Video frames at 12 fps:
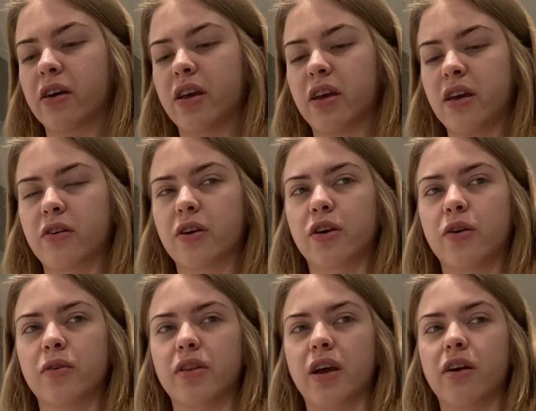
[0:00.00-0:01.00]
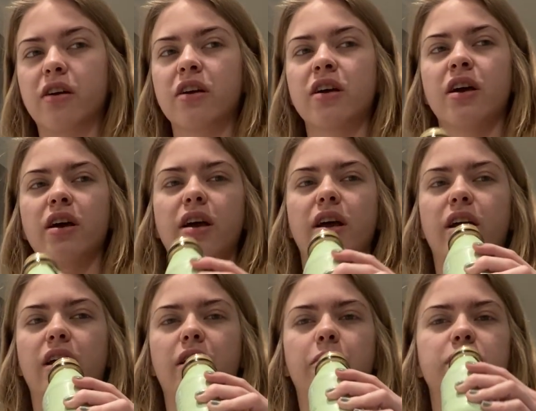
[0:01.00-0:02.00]
L E. You could go there
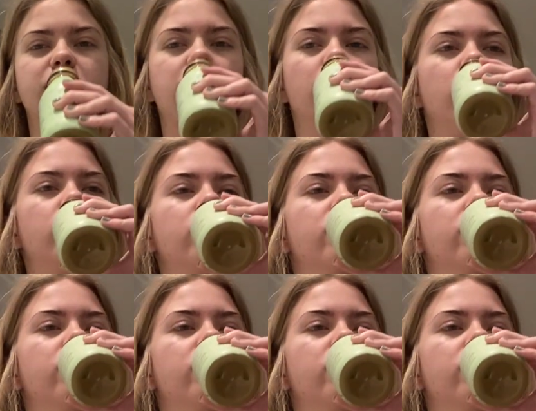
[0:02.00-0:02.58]
and what's it called?